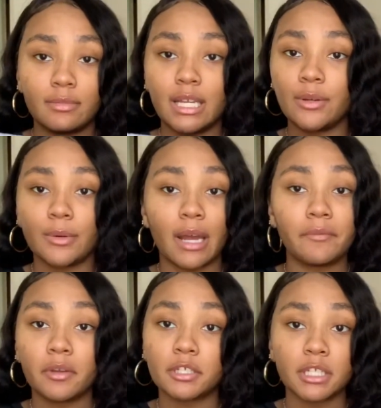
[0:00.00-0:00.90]
It do not
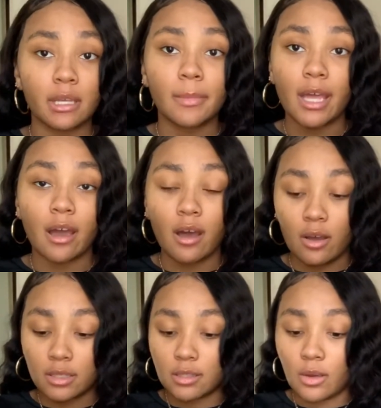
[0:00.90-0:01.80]
feel cheap at all.
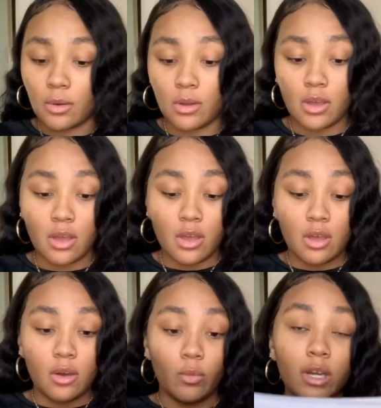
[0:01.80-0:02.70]
So,
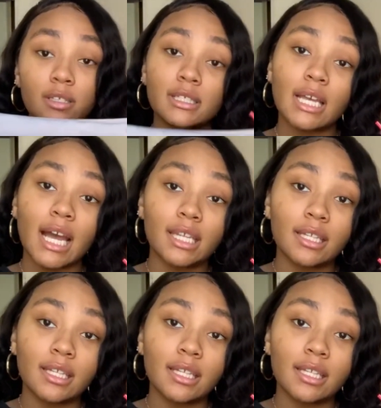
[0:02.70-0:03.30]
we're going to see how it